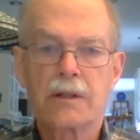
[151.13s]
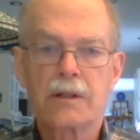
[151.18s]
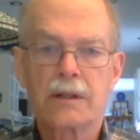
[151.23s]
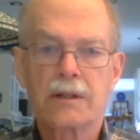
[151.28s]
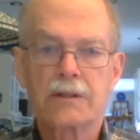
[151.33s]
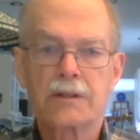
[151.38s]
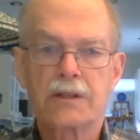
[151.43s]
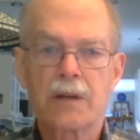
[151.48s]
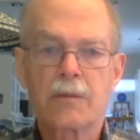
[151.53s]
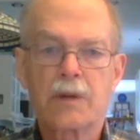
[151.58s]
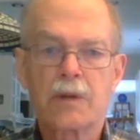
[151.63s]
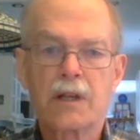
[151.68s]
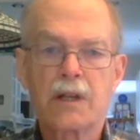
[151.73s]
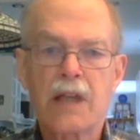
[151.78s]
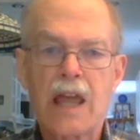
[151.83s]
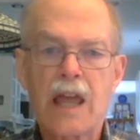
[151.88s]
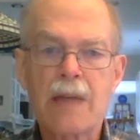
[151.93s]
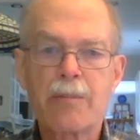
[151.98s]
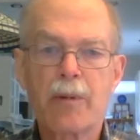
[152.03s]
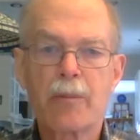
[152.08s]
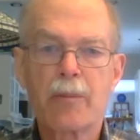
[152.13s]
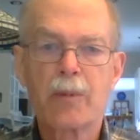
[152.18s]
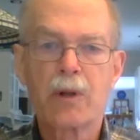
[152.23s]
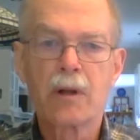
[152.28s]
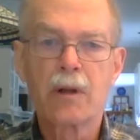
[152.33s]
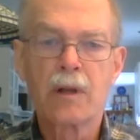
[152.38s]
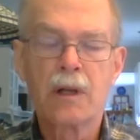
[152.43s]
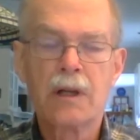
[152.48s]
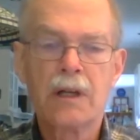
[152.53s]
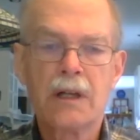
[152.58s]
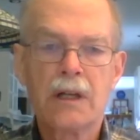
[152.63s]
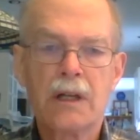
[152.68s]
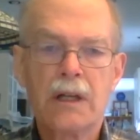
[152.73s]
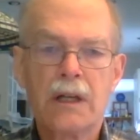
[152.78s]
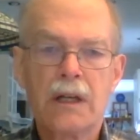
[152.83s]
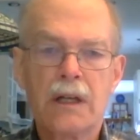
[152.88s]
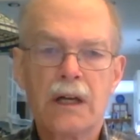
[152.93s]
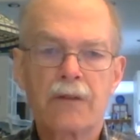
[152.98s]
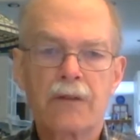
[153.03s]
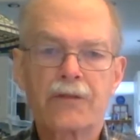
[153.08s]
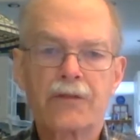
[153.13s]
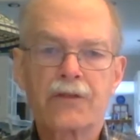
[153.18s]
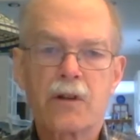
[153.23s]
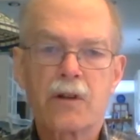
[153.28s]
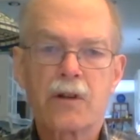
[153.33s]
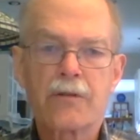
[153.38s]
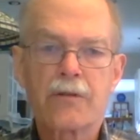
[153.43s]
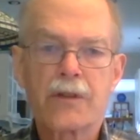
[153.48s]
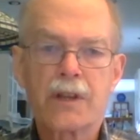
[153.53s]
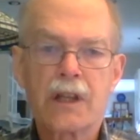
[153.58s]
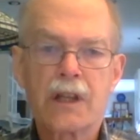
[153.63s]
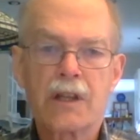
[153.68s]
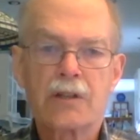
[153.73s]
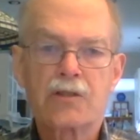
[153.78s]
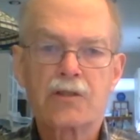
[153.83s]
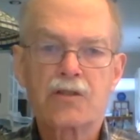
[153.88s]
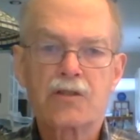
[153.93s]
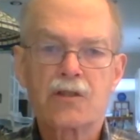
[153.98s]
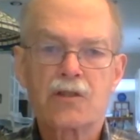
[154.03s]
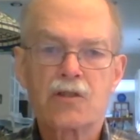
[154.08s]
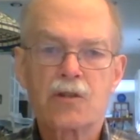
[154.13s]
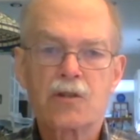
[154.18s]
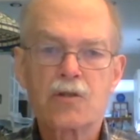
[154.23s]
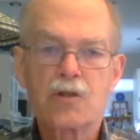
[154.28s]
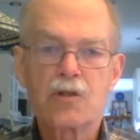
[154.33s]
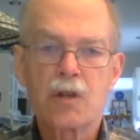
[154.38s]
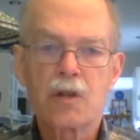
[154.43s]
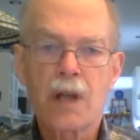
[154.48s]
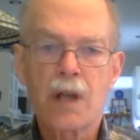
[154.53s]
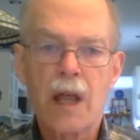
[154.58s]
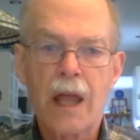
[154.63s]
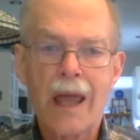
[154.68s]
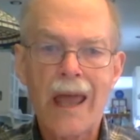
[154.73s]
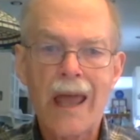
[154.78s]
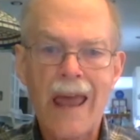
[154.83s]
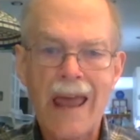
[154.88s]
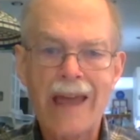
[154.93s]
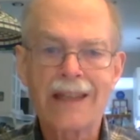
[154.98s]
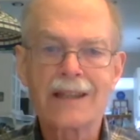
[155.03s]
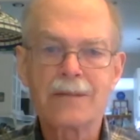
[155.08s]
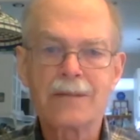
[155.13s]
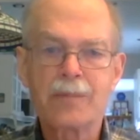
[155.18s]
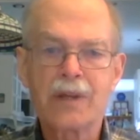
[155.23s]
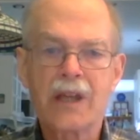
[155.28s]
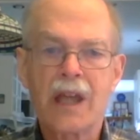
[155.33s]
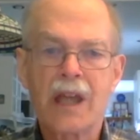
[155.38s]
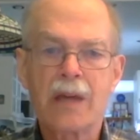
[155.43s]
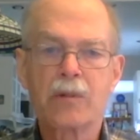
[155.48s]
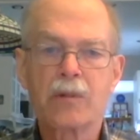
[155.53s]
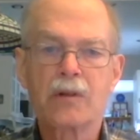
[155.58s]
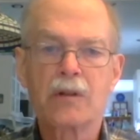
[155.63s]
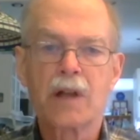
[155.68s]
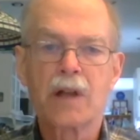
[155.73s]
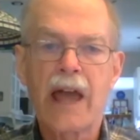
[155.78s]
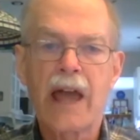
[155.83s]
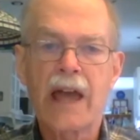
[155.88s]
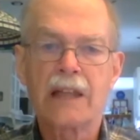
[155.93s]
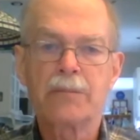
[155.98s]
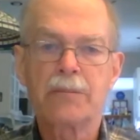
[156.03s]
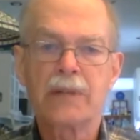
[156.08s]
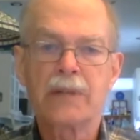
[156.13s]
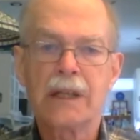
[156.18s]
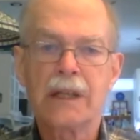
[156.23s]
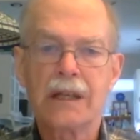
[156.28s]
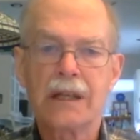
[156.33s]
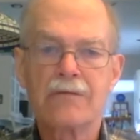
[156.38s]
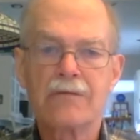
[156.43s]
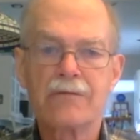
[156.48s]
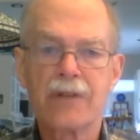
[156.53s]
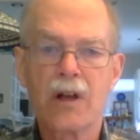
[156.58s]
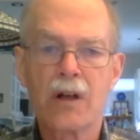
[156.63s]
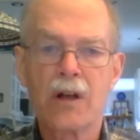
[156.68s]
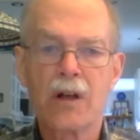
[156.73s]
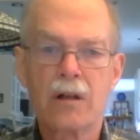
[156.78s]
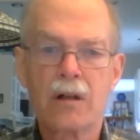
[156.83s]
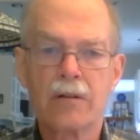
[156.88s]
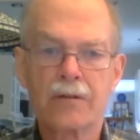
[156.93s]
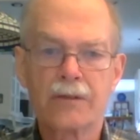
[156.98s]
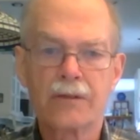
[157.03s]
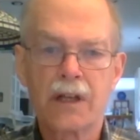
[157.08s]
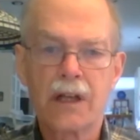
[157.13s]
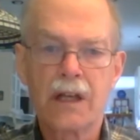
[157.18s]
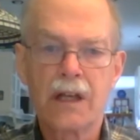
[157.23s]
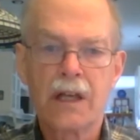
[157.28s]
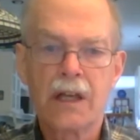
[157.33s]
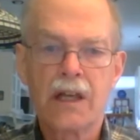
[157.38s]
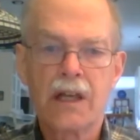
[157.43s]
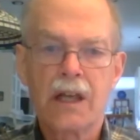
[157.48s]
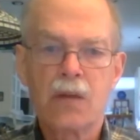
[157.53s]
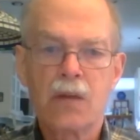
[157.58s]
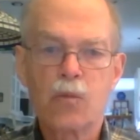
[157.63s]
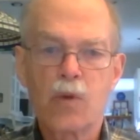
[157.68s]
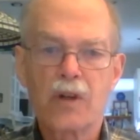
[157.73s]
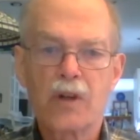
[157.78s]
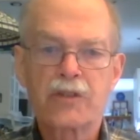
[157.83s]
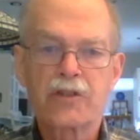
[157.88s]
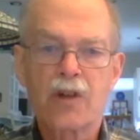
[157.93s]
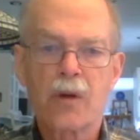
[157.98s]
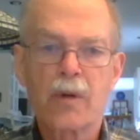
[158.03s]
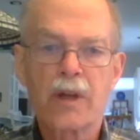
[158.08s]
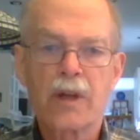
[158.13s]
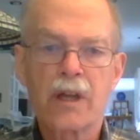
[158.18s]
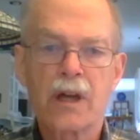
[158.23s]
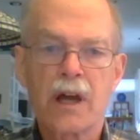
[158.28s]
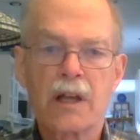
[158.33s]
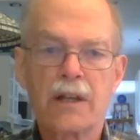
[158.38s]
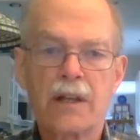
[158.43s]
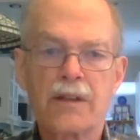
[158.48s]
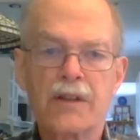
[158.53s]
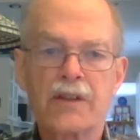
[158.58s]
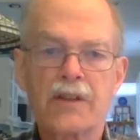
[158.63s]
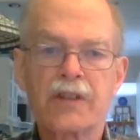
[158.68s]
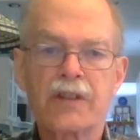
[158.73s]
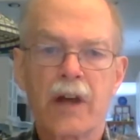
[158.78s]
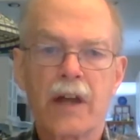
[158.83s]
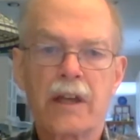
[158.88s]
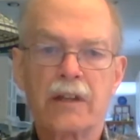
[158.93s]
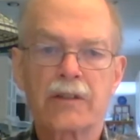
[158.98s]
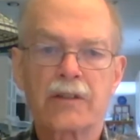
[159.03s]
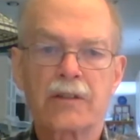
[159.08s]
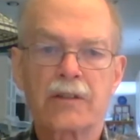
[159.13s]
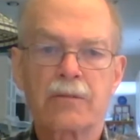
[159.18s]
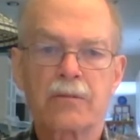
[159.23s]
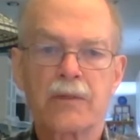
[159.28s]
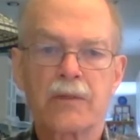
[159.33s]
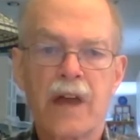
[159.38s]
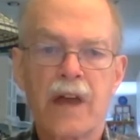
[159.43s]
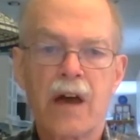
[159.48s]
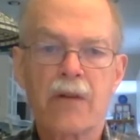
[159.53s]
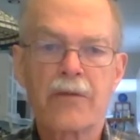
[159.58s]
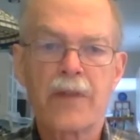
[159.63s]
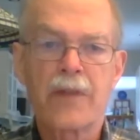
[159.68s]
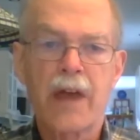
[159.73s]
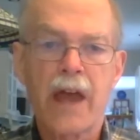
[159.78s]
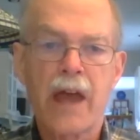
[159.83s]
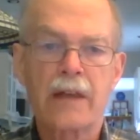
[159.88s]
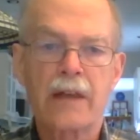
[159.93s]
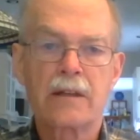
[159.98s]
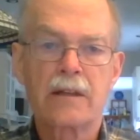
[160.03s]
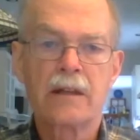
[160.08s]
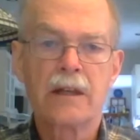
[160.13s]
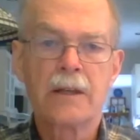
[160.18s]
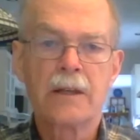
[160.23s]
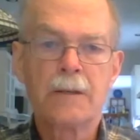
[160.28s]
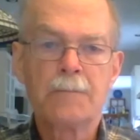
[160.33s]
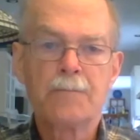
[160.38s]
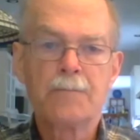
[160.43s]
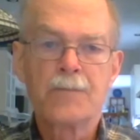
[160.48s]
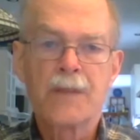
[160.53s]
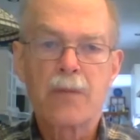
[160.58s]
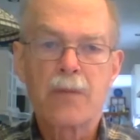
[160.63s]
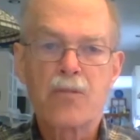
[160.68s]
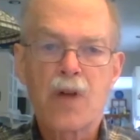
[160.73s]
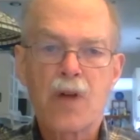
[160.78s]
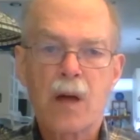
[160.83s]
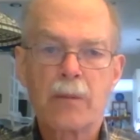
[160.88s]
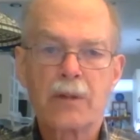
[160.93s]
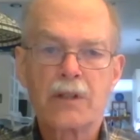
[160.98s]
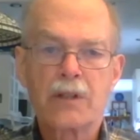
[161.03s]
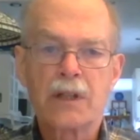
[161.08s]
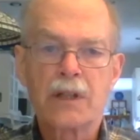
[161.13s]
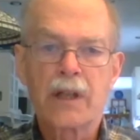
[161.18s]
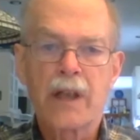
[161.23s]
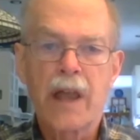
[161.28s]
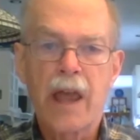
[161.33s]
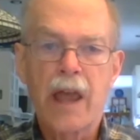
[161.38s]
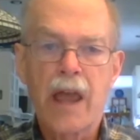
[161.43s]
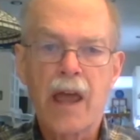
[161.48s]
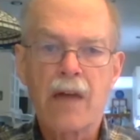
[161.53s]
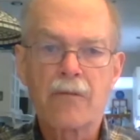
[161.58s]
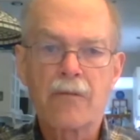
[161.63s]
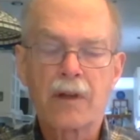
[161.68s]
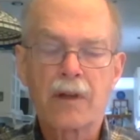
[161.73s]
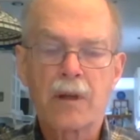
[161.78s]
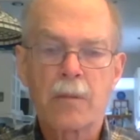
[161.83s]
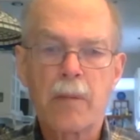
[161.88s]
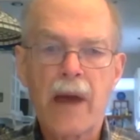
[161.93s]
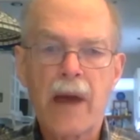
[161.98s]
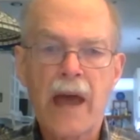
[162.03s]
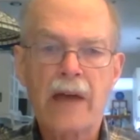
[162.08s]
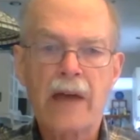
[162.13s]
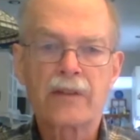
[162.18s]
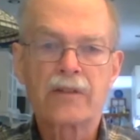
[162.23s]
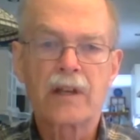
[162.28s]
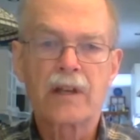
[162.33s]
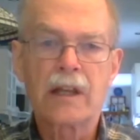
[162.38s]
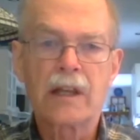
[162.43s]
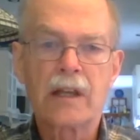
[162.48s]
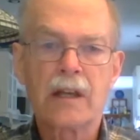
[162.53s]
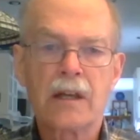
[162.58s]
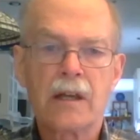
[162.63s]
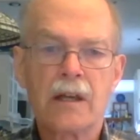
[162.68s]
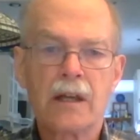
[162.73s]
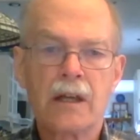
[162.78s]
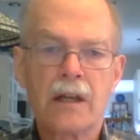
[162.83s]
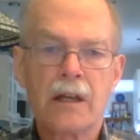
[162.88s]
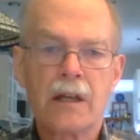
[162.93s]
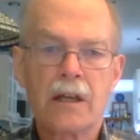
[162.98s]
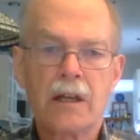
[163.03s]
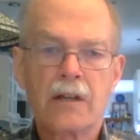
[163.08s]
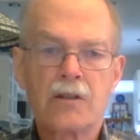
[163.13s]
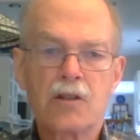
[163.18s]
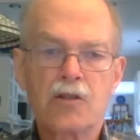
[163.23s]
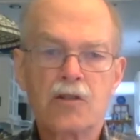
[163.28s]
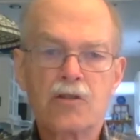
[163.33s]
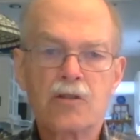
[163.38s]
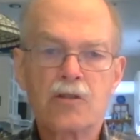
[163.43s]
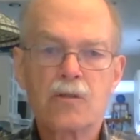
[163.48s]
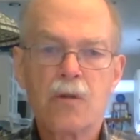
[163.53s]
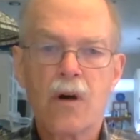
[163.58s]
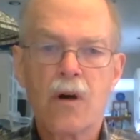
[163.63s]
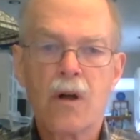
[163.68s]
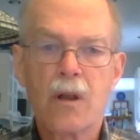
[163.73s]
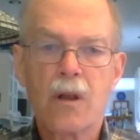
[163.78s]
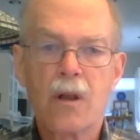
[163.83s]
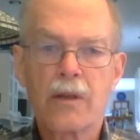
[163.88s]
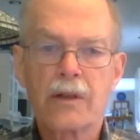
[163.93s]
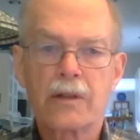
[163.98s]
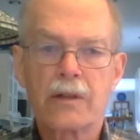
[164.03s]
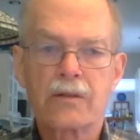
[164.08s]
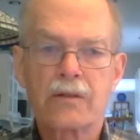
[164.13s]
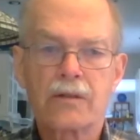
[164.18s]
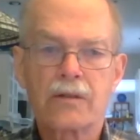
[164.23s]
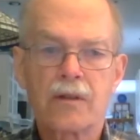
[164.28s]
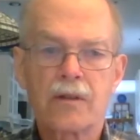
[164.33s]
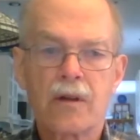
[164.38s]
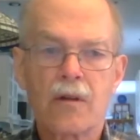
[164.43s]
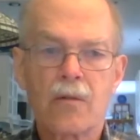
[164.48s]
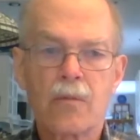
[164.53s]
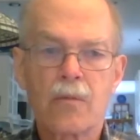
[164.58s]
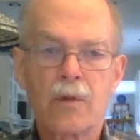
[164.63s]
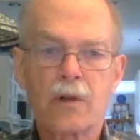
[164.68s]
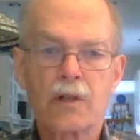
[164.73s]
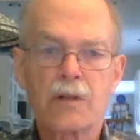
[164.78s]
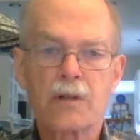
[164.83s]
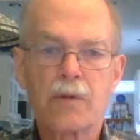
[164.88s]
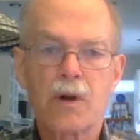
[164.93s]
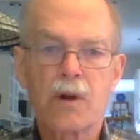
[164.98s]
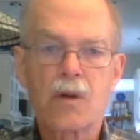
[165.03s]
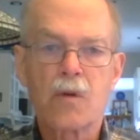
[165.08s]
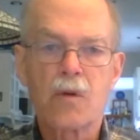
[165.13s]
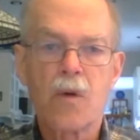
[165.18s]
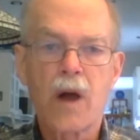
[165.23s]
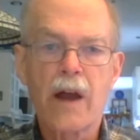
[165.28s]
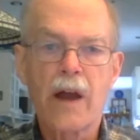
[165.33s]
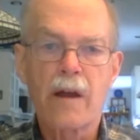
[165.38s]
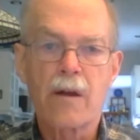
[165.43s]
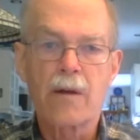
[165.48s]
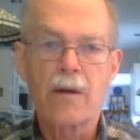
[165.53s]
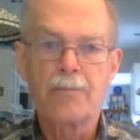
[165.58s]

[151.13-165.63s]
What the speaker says: someone capable of serving the institution had to be involved in what's going on in the science. Without that, they probably didn't have the capacity to do all that's really required.